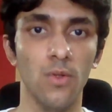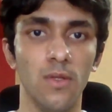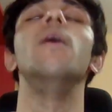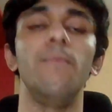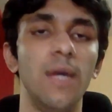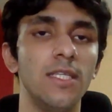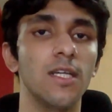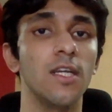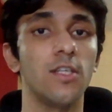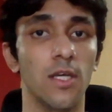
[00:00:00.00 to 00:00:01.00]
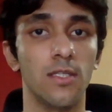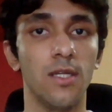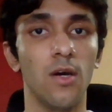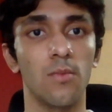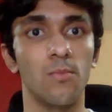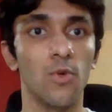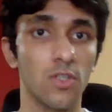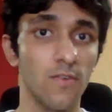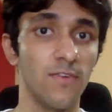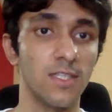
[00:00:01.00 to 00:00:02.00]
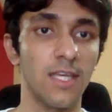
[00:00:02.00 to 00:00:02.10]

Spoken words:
It basically shuts down most of its